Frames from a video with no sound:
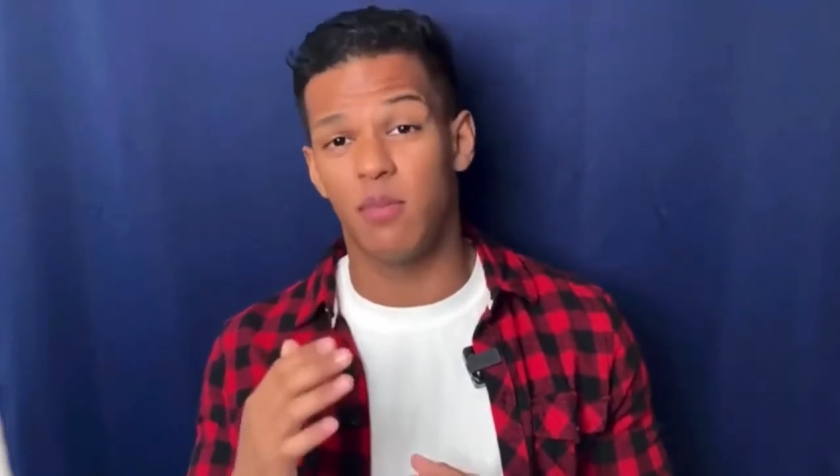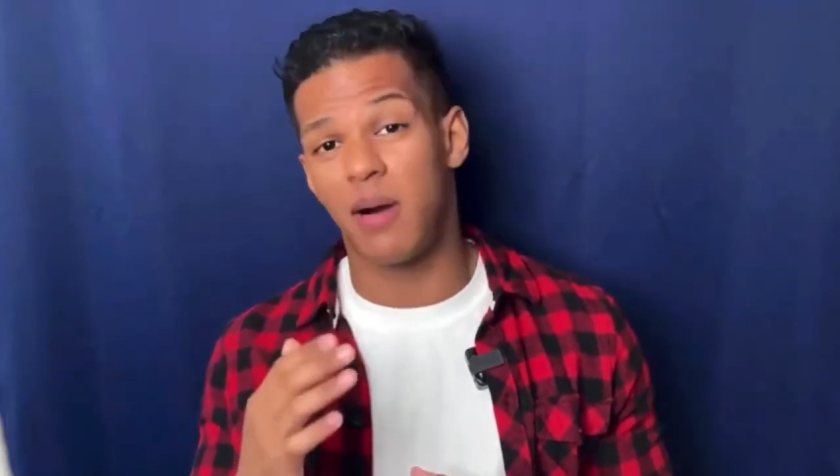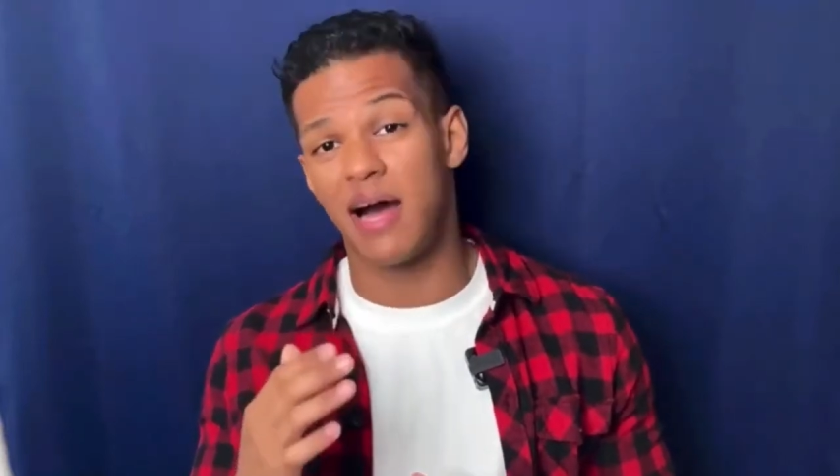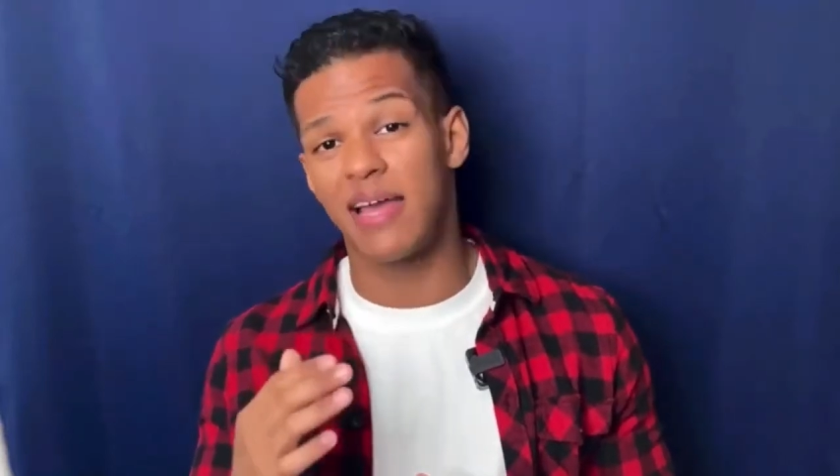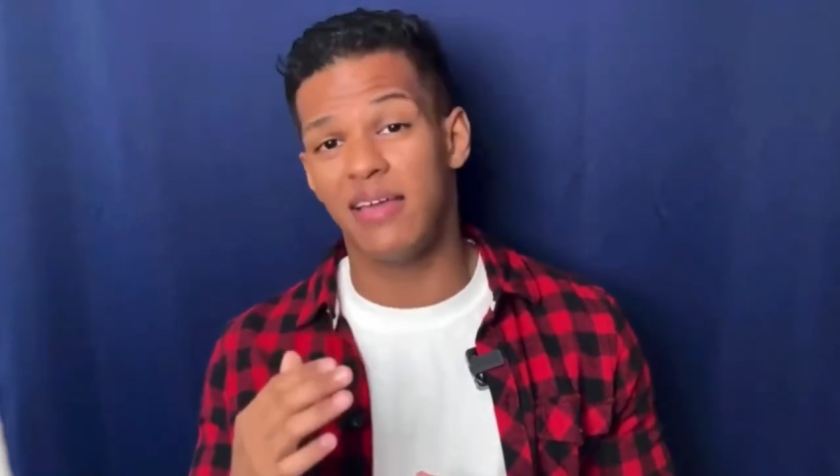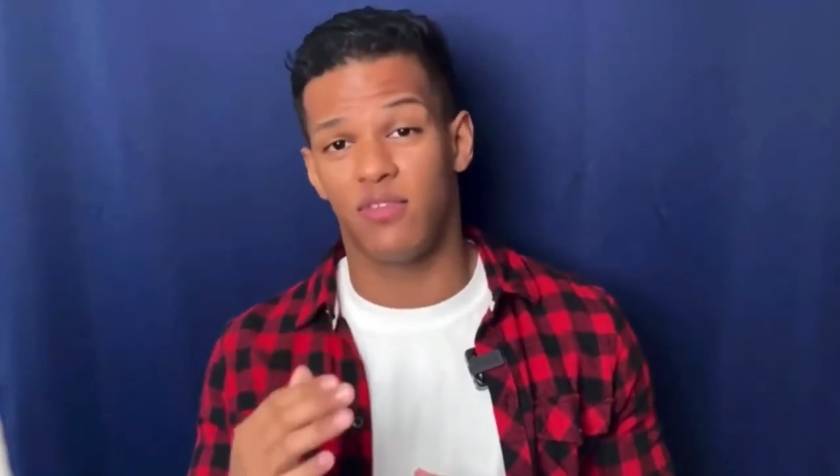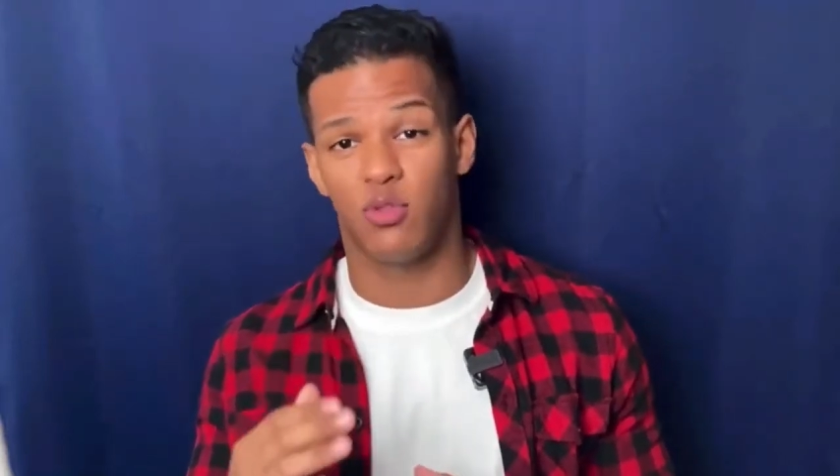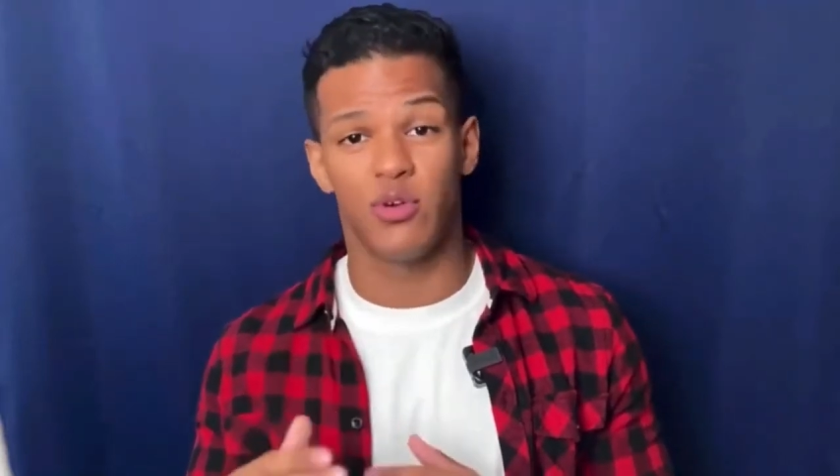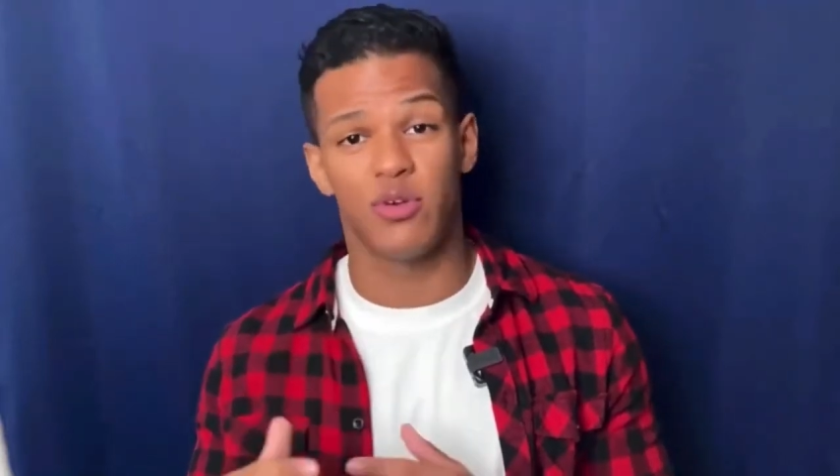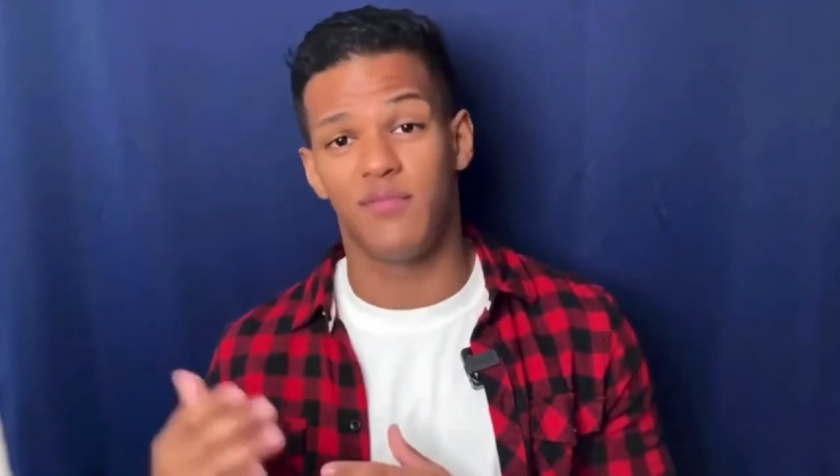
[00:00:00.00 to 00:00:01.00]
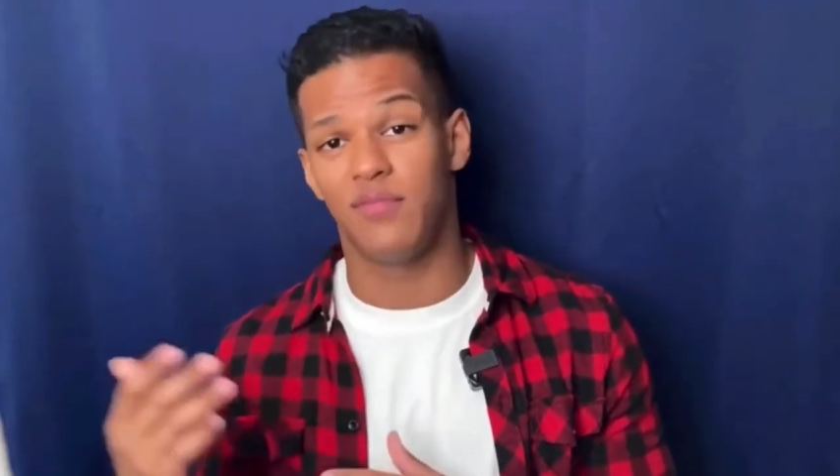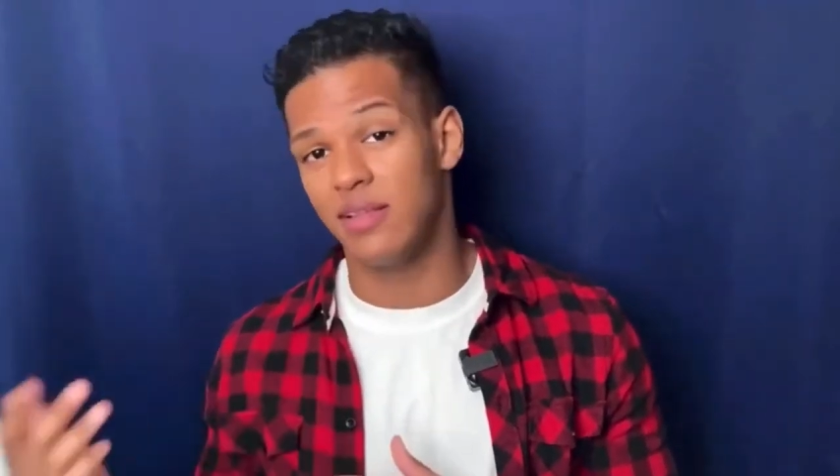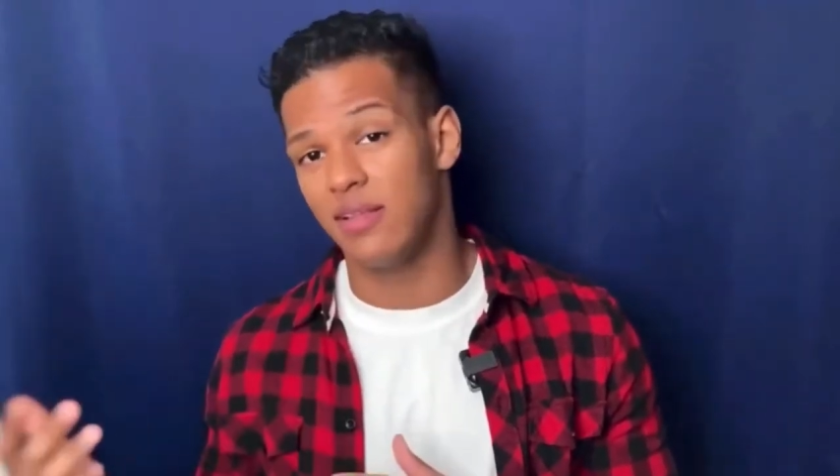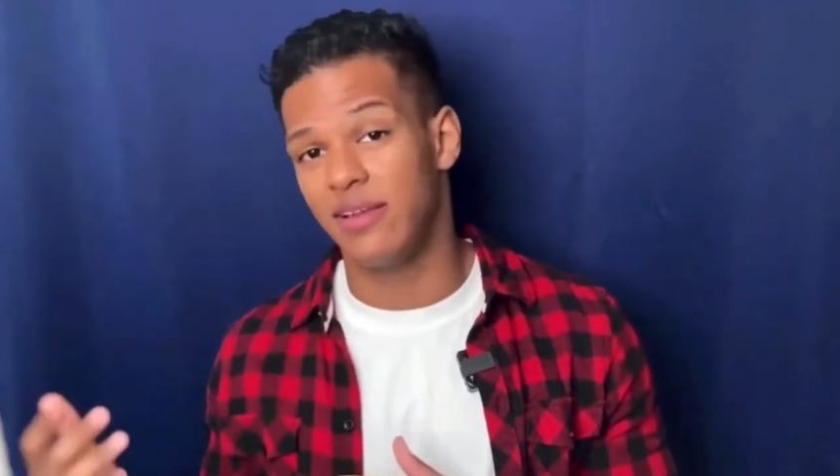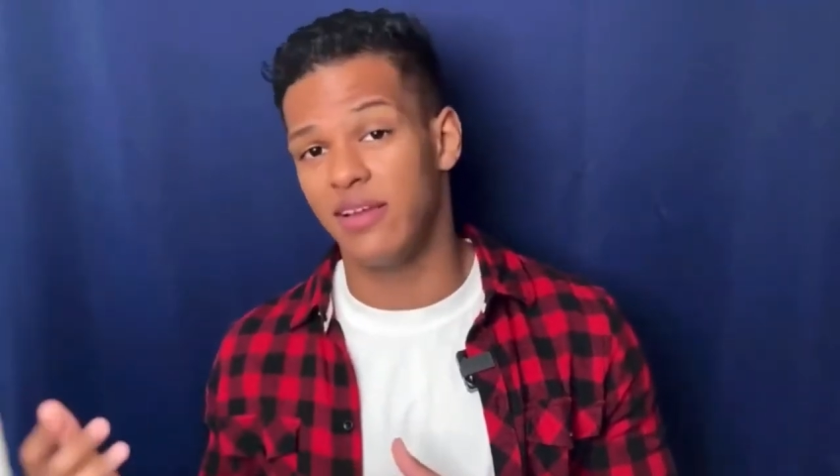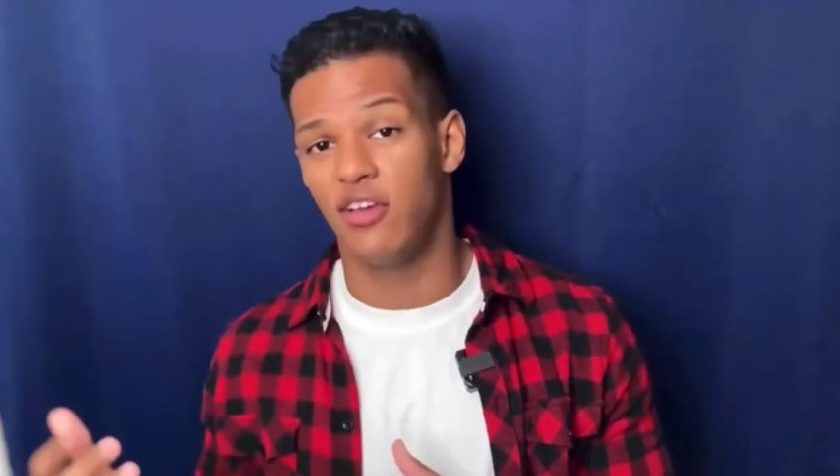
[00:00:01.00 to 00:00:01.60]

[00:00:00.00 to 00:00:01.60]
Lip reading: buy through your affiliate link,